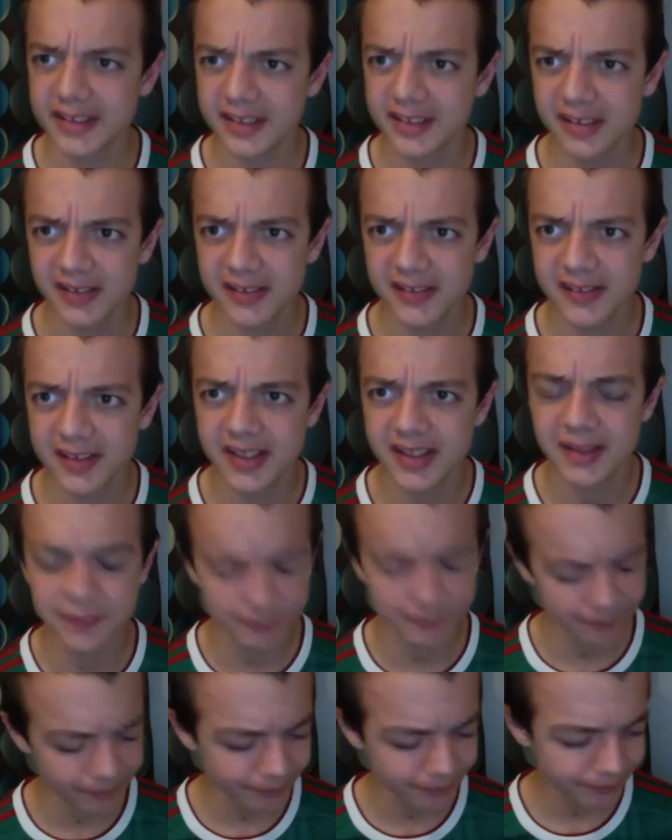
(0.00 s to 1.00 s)
You don't see
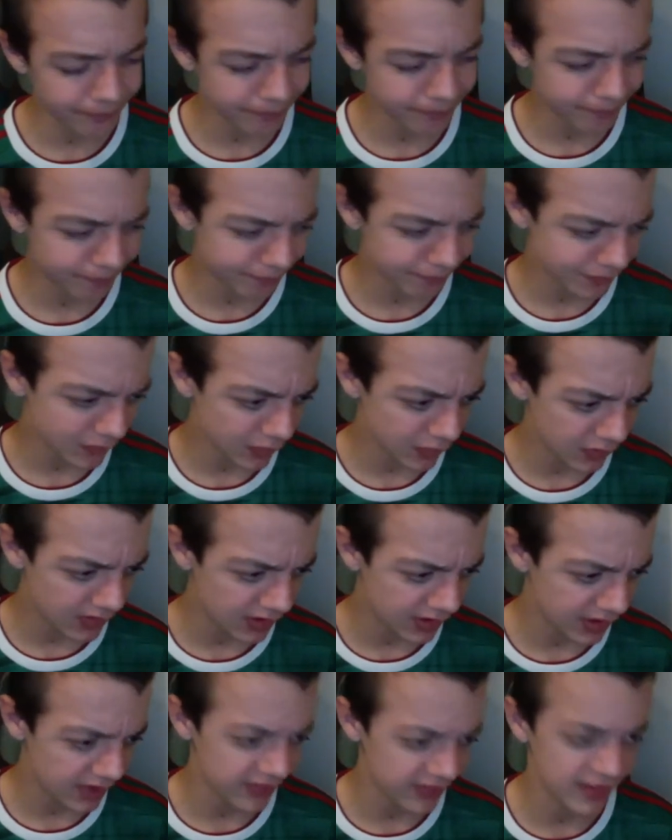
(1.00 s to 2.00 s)

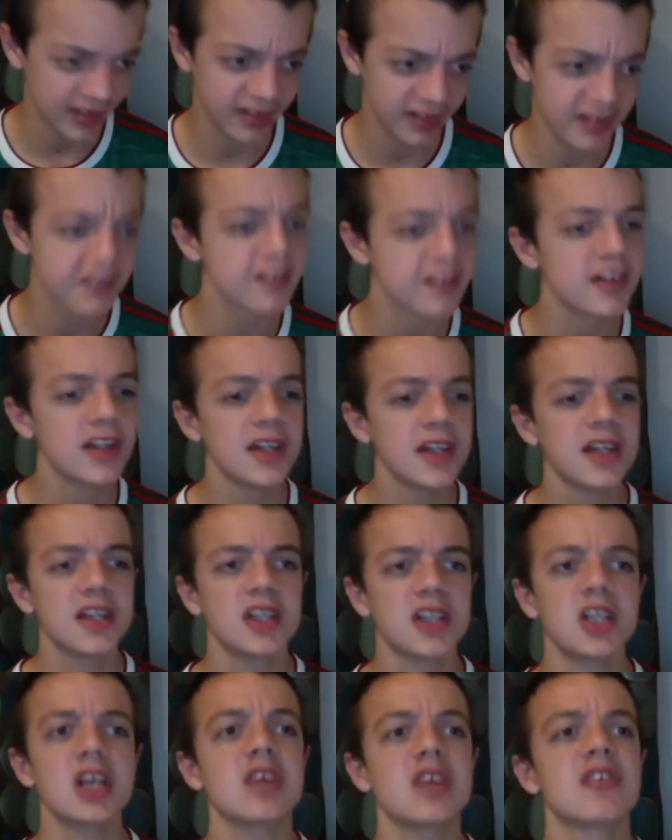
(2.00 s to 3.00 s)
attackers
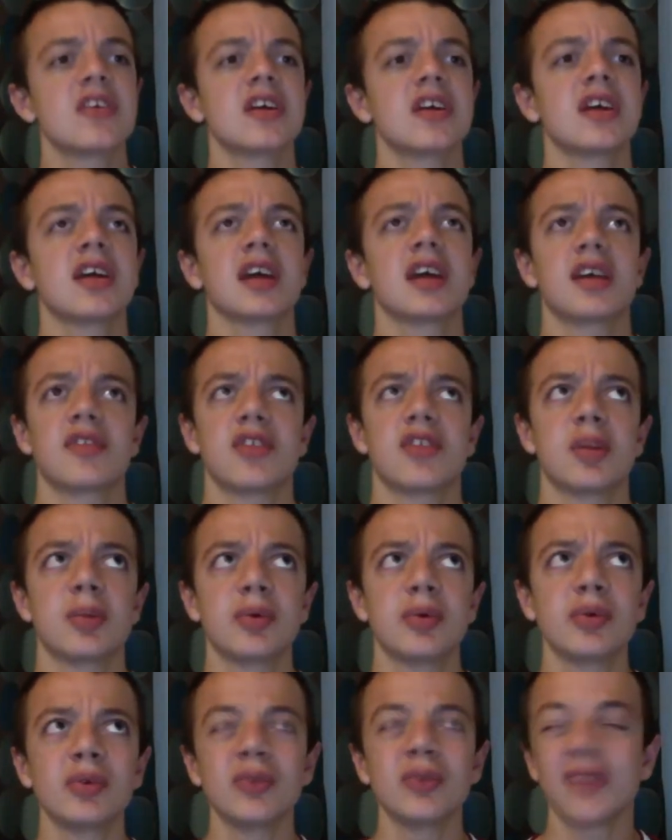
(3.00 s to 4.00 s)
chasing after the
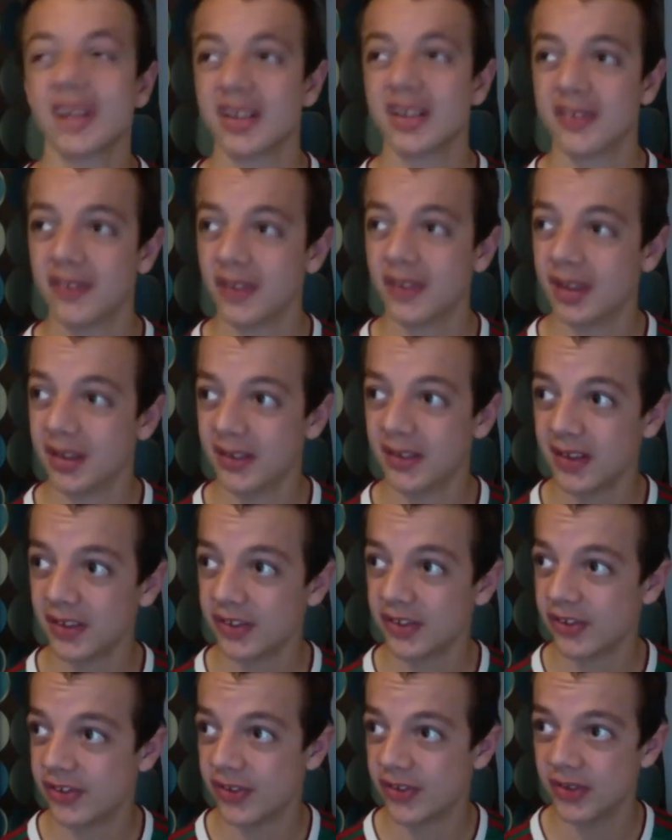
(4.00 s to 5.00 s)
ball. They
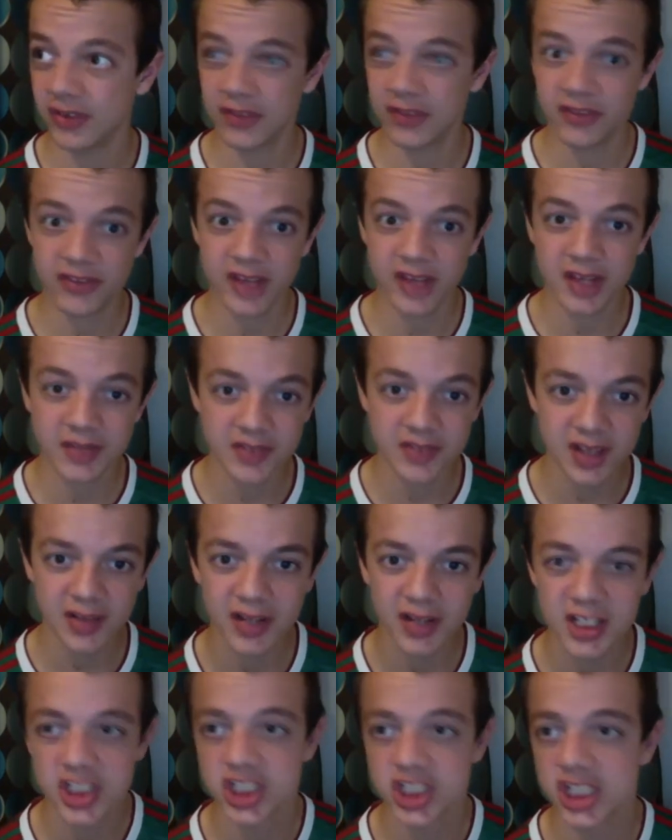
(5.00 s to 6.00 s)
just save their
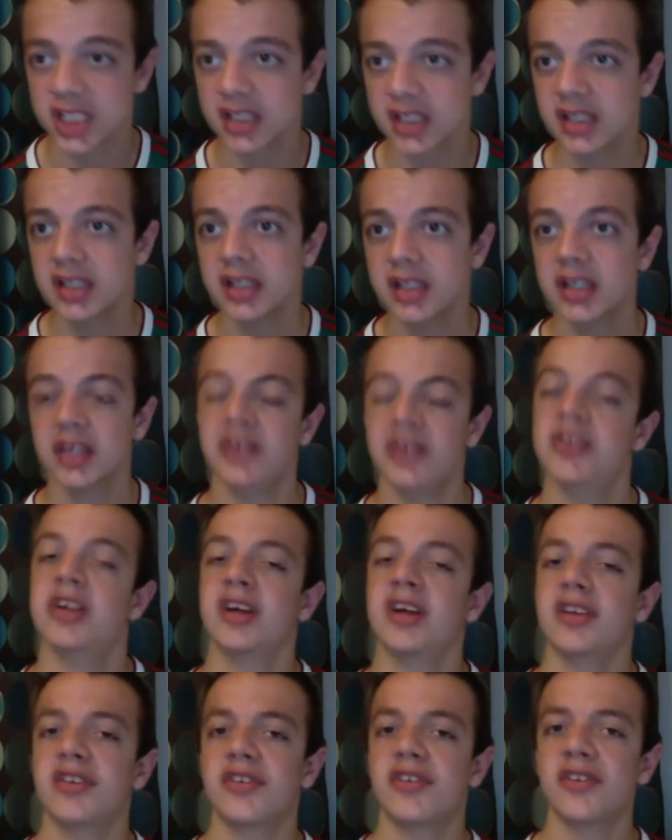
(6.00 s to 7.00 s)
energy and
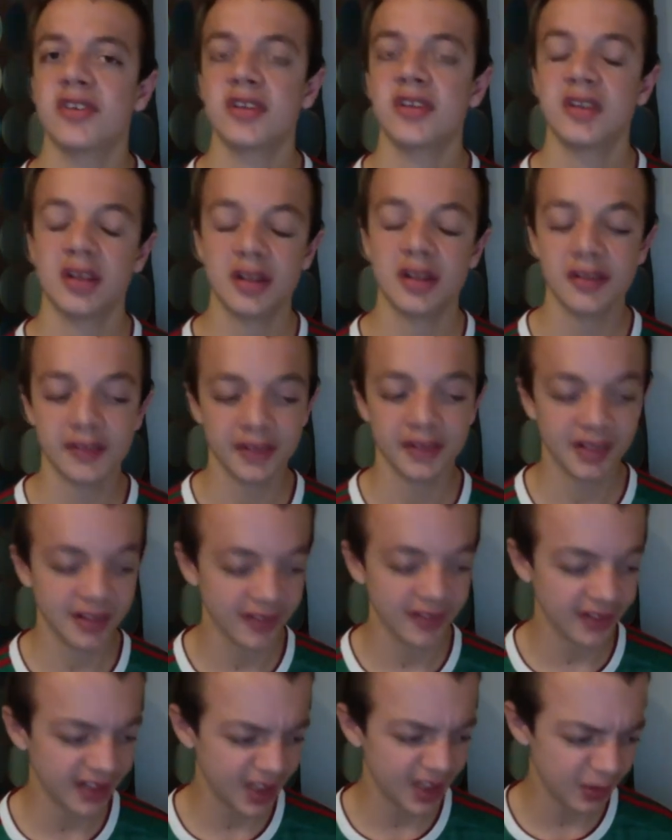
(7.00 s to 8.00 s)
let
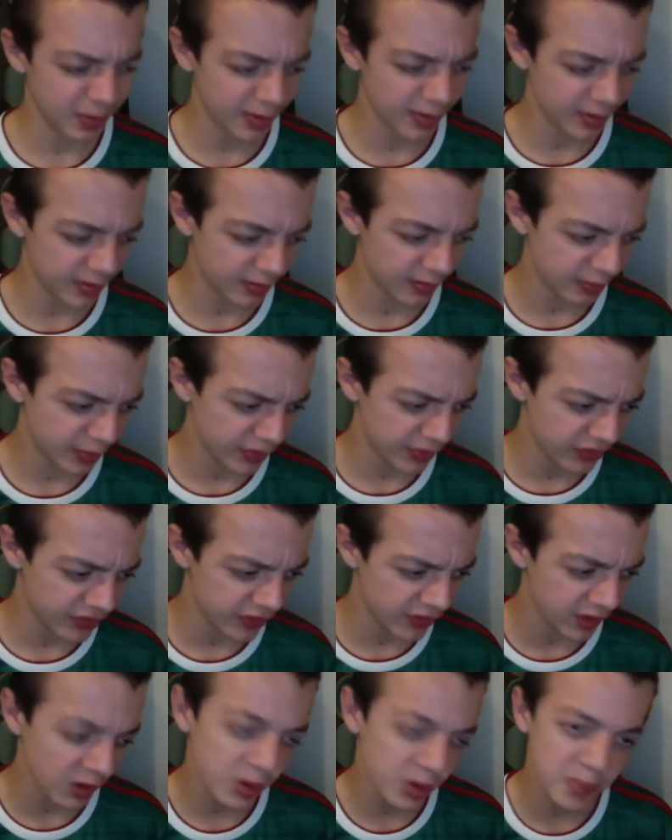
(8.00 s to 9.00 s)
the keeper punt
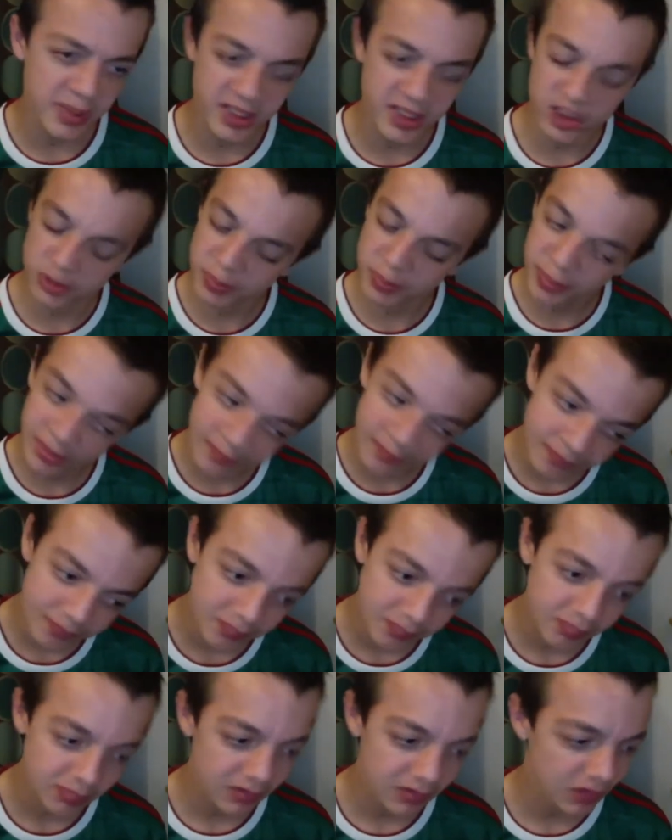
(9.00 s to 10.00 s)
it up the pitch. But
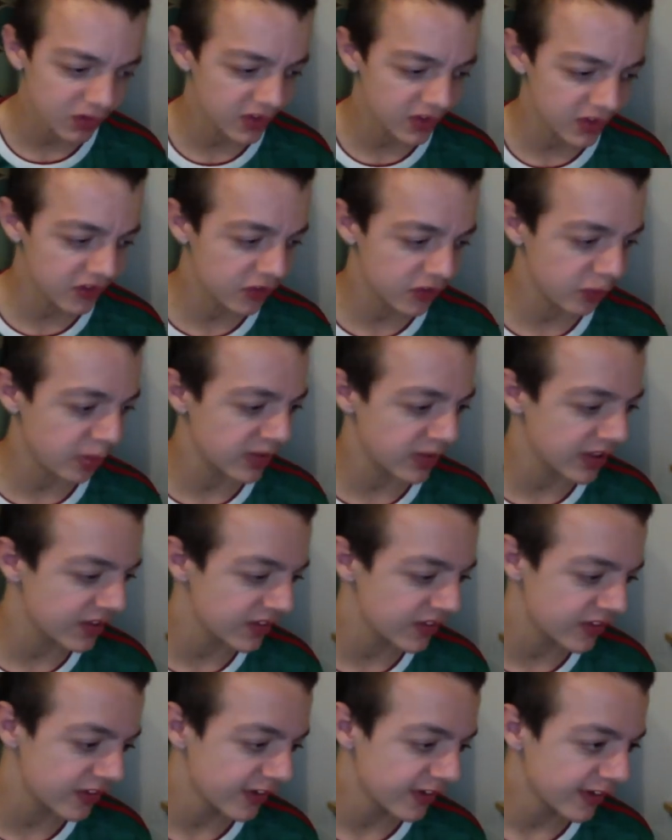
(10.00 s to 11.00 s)
credit to
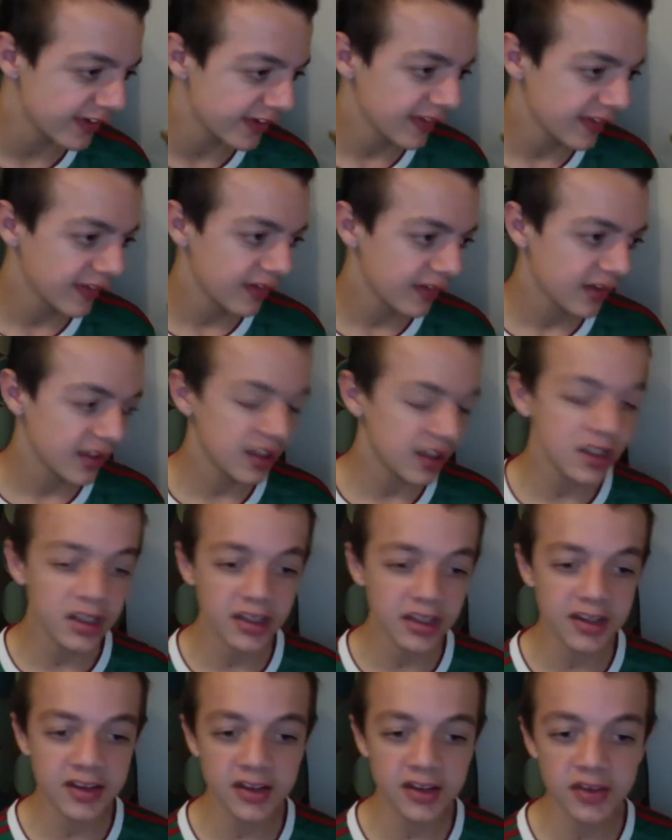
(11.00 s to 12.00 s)
Pedence, he
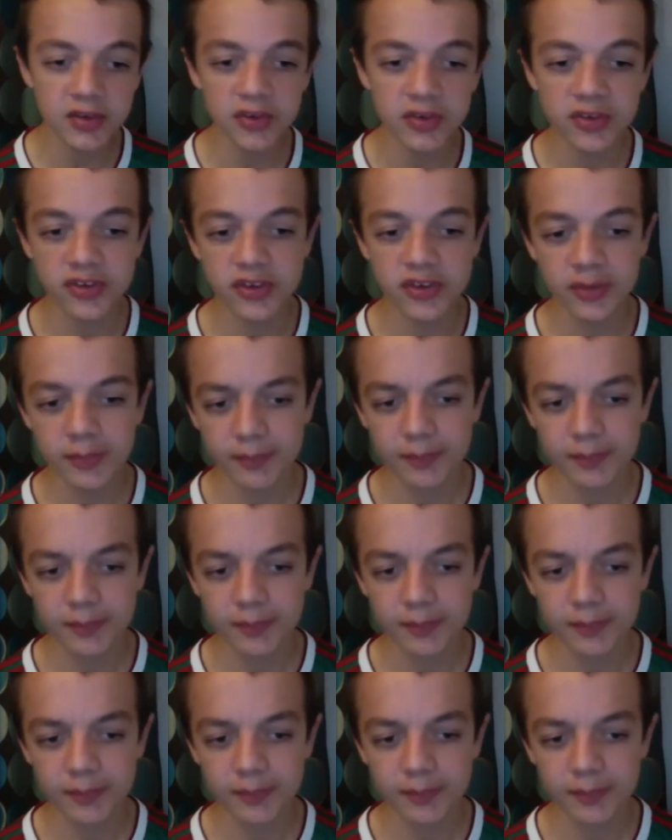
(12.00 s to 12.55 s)
used